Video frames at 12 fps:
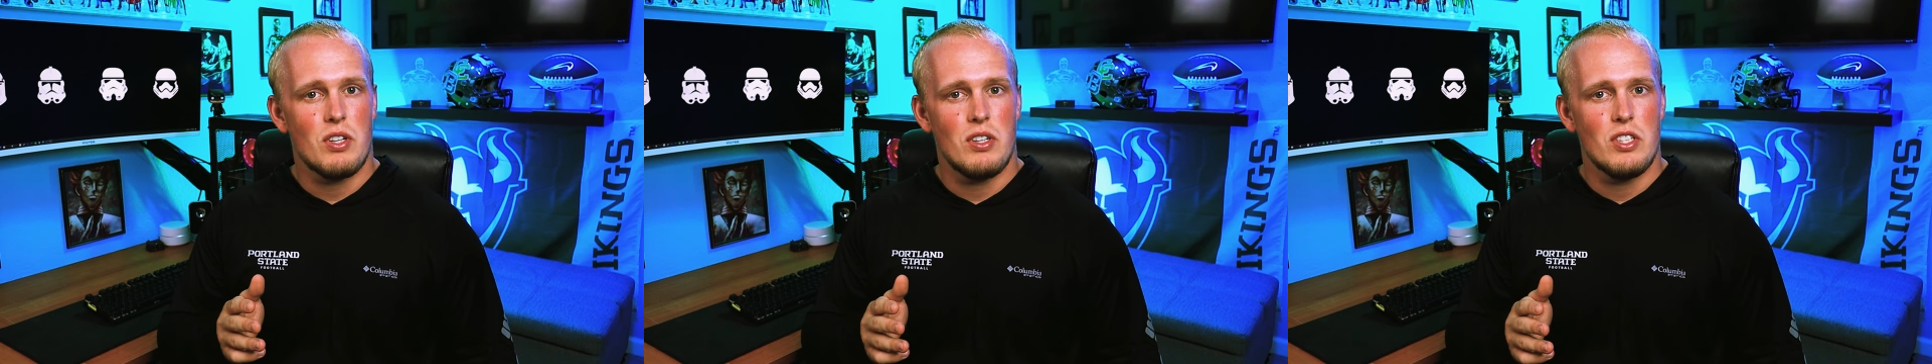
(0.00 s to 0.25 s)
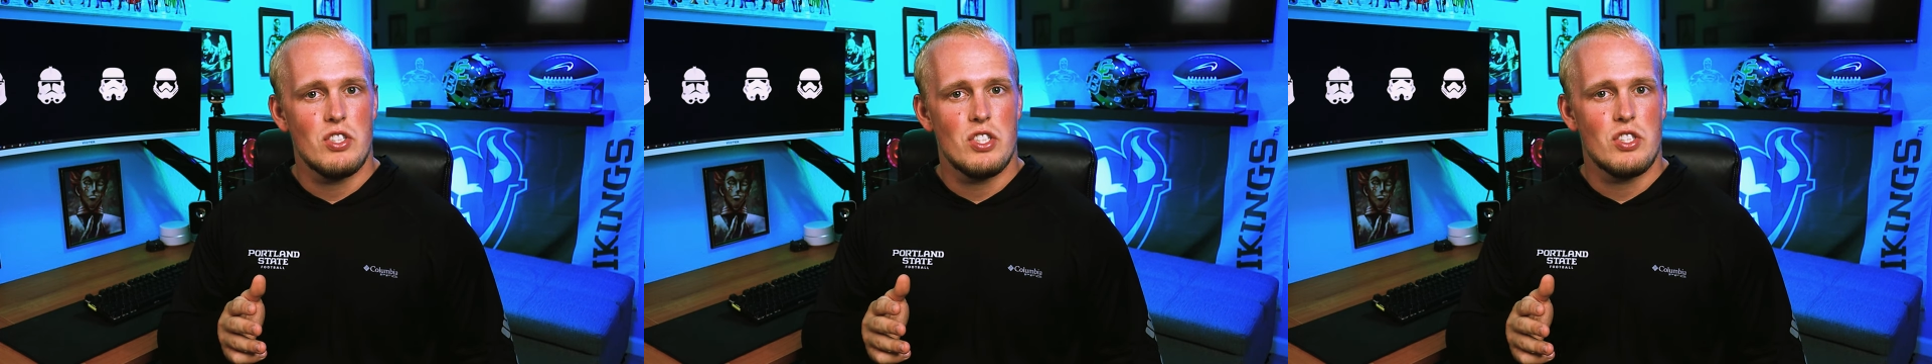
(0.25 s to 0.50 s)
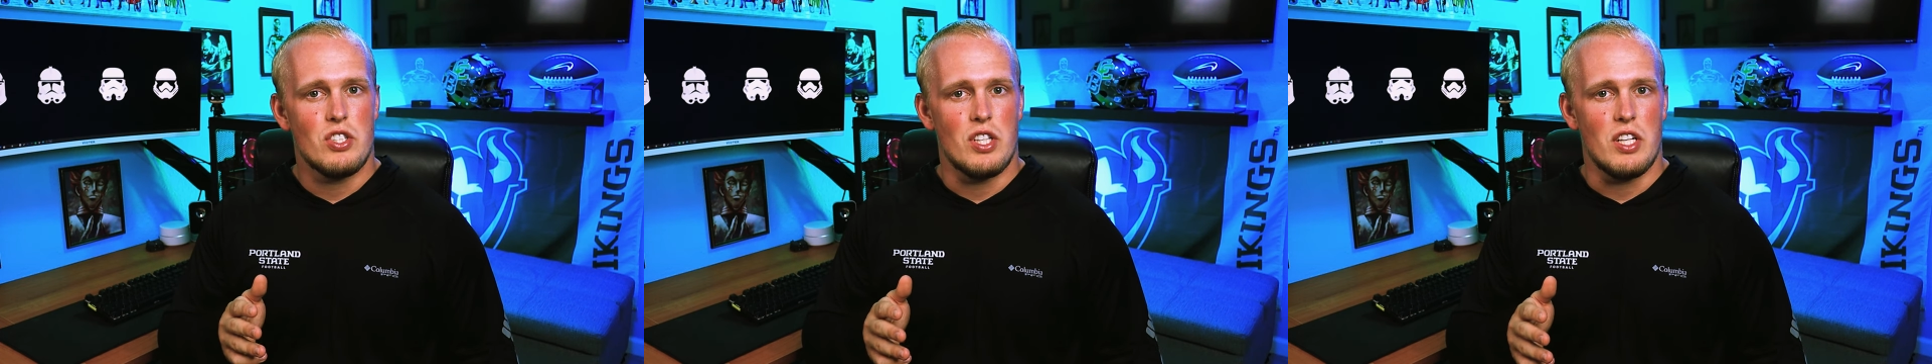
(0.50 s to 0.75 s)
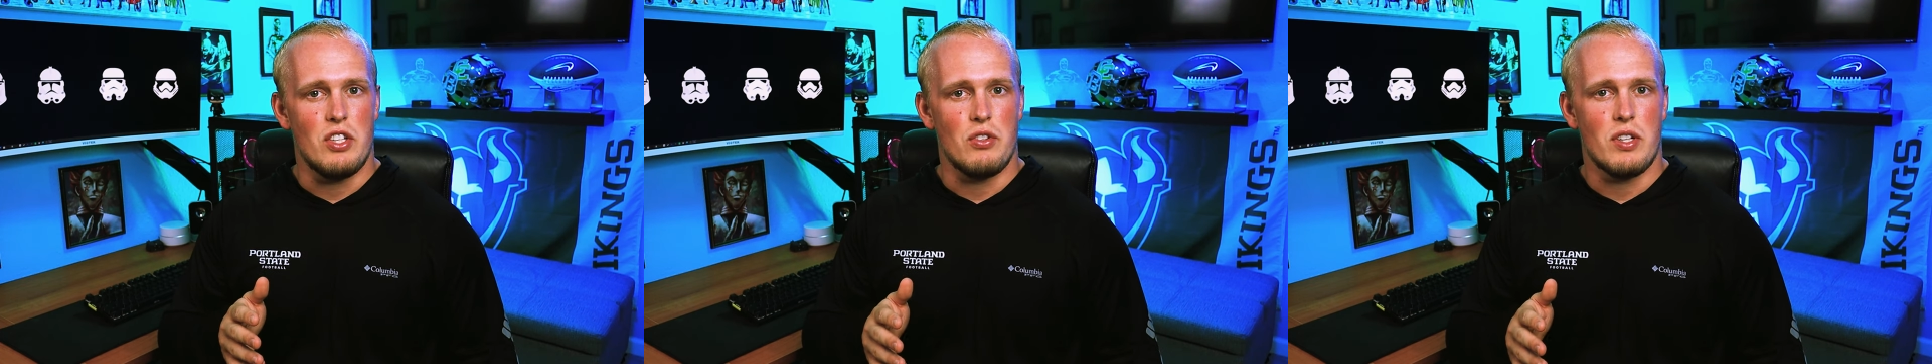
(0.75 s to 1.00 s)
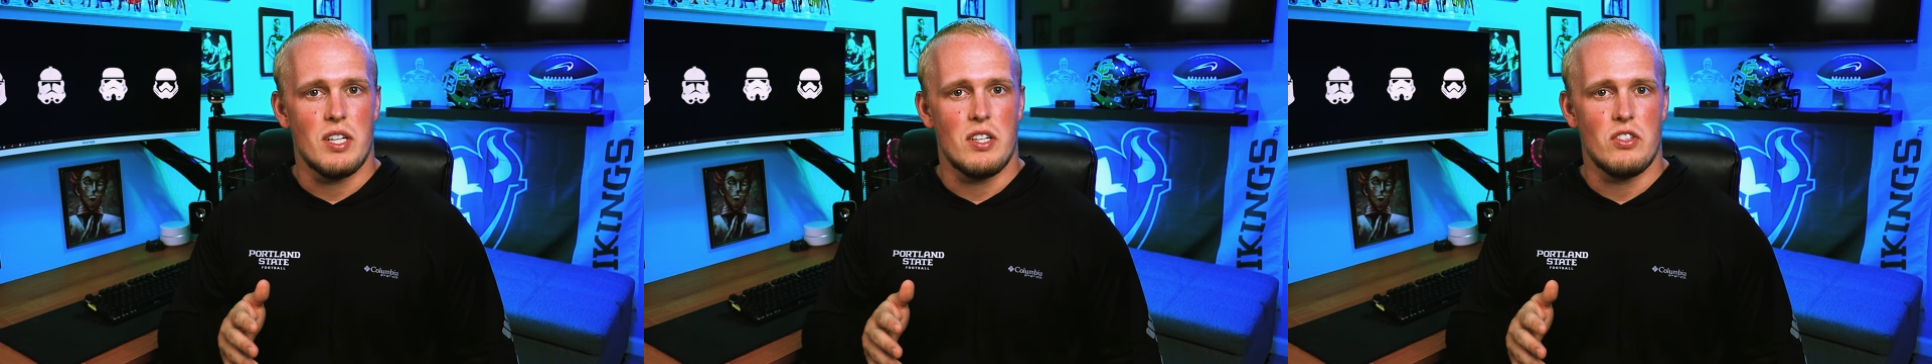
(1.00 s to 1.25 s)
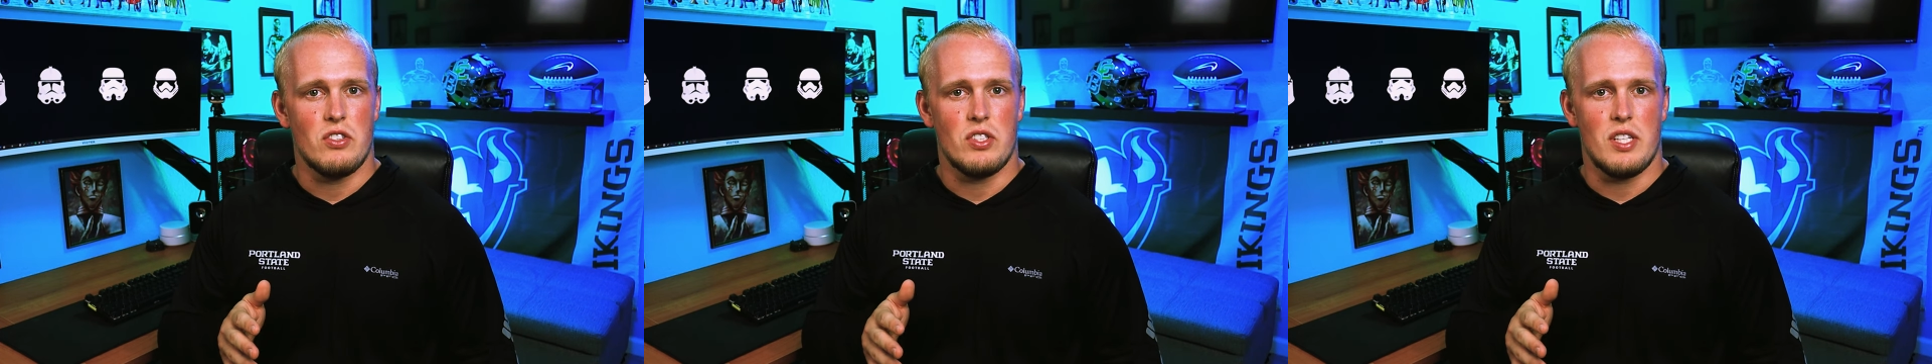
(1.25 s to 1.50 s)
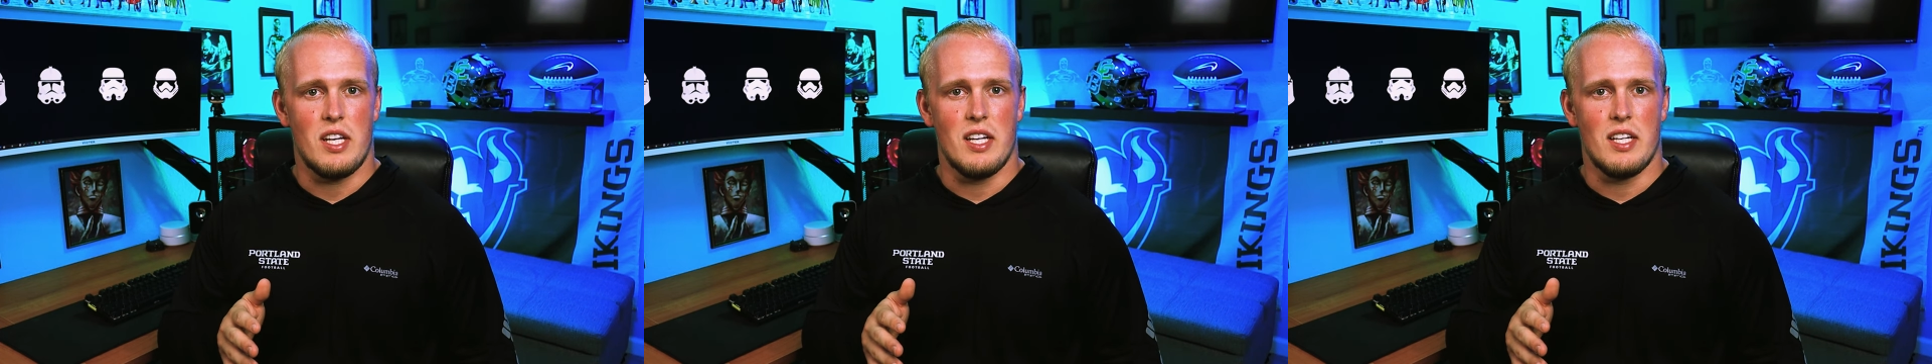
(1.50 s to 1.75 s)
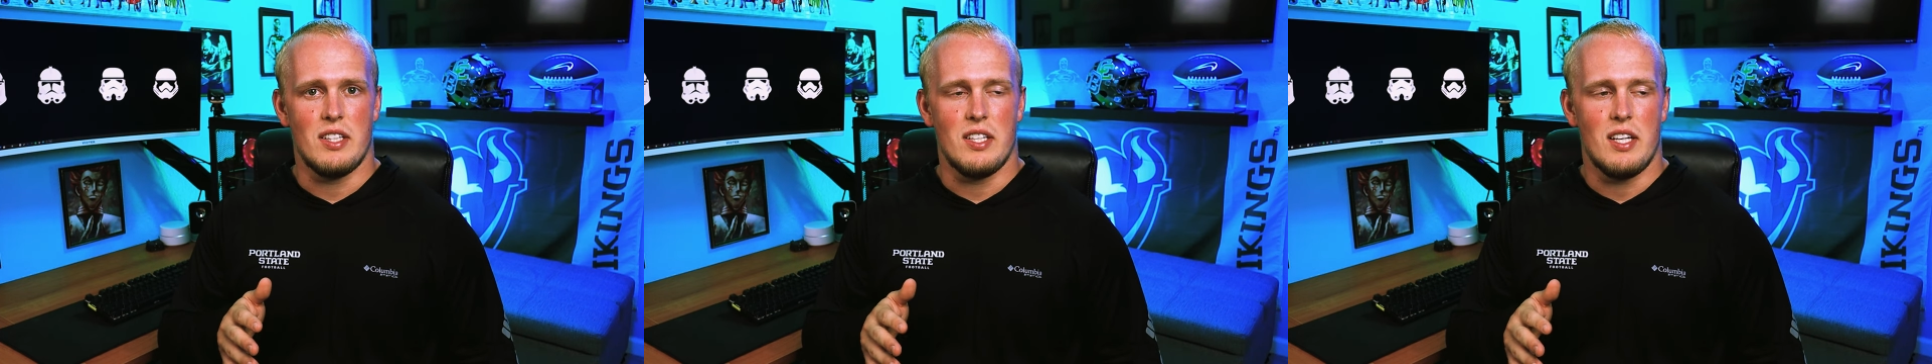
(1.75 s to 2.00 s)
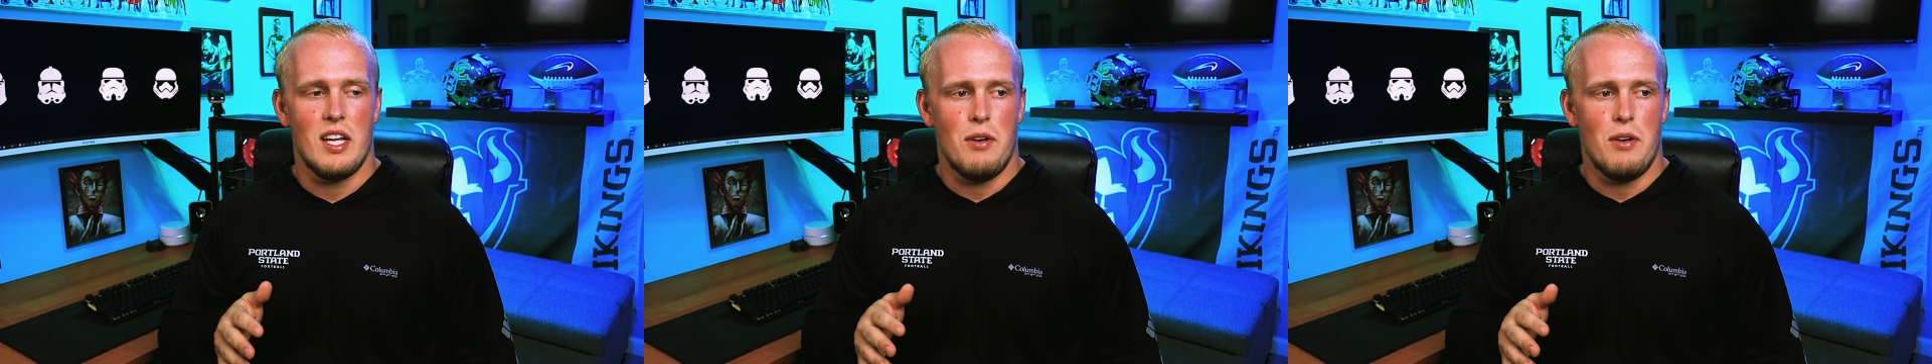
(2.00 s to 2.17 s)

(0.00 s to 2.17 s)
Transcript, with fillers: colleges so that you can understand